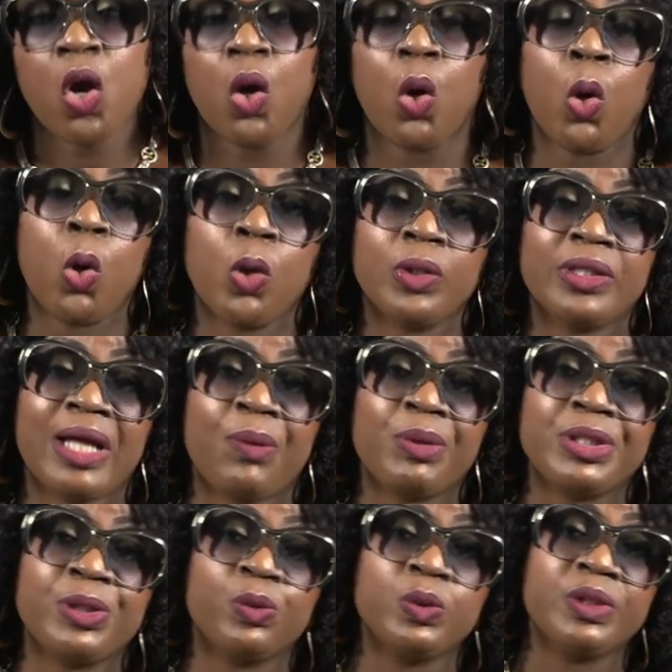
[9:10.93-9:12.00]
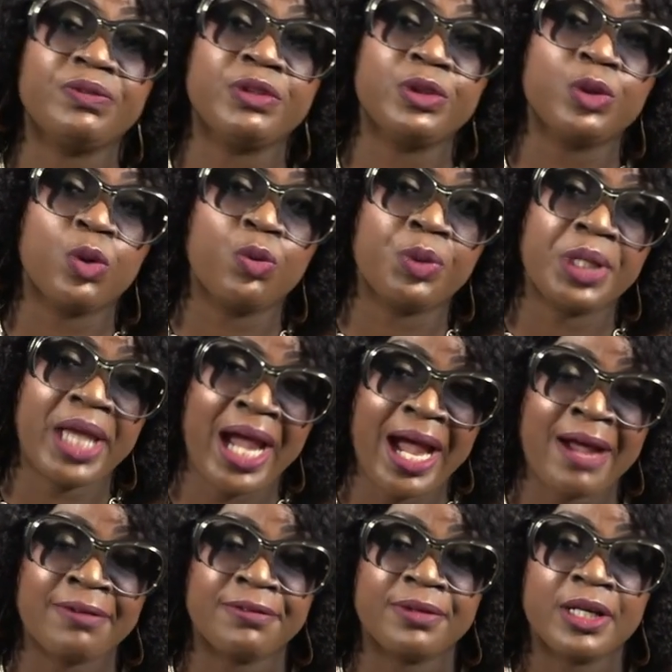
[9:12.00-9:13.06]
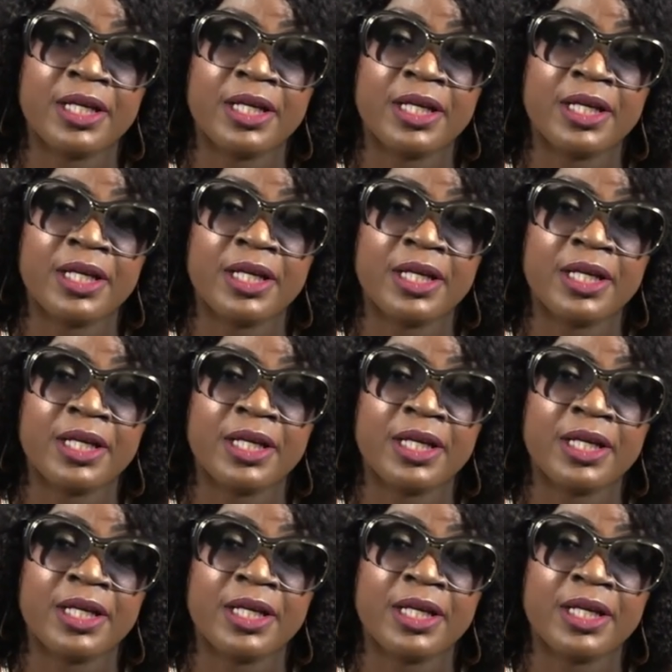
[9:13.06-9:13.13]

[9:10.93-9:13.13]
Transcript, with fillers: or that we don't even know we have.